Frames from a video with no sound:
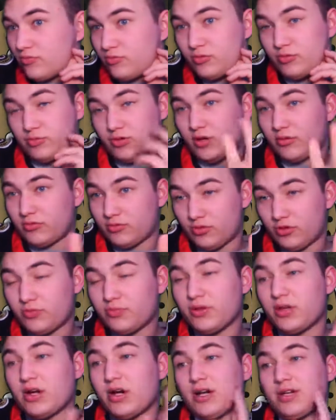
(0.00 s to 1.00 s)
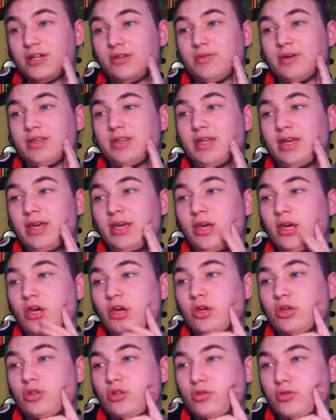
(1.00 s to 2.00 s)
probably when you played hockey, right,
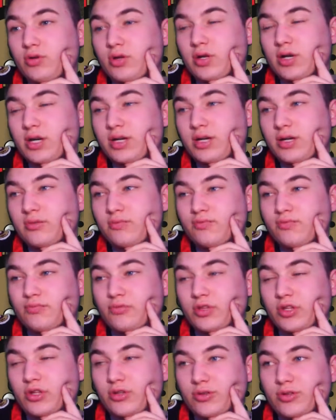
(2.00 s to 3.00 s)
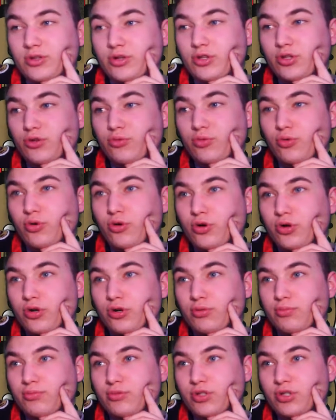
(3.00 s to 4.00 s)
you
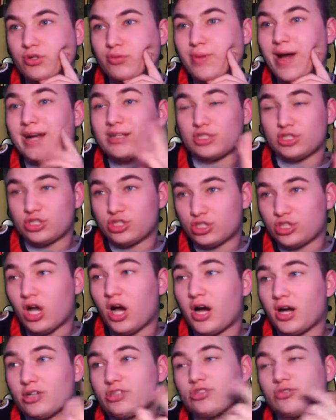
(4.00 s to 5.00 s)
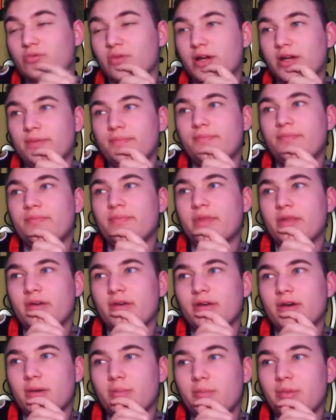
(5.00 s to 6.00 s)
wore, matching socks, right?
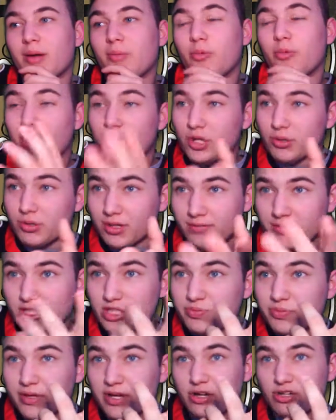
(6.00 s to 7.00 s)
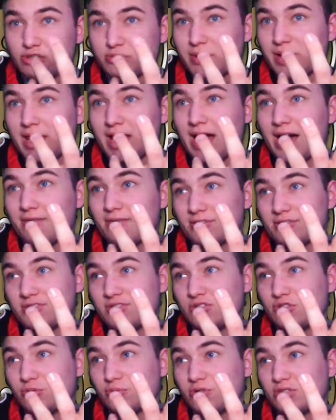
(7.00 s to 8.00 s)
But I'm wondering if these players might have a
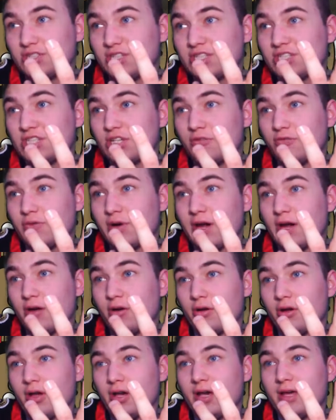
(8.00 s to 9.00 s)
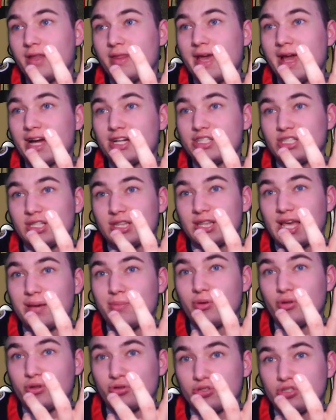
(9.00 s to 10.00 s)
superstition of where they actually
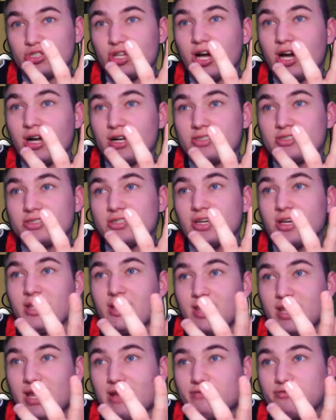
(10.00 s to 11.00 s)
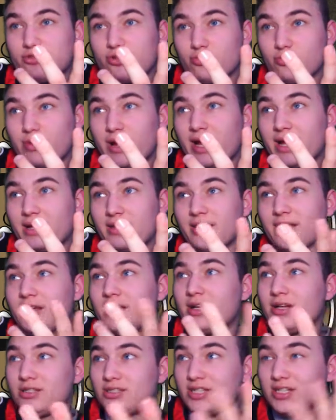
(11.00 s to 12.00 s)
label their socks left or right,
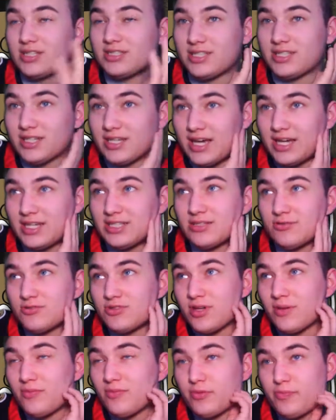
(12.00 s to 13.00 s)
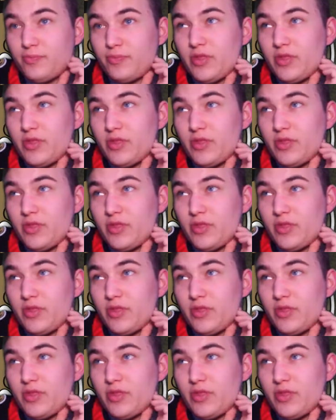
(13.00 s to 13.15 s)
just in case of something.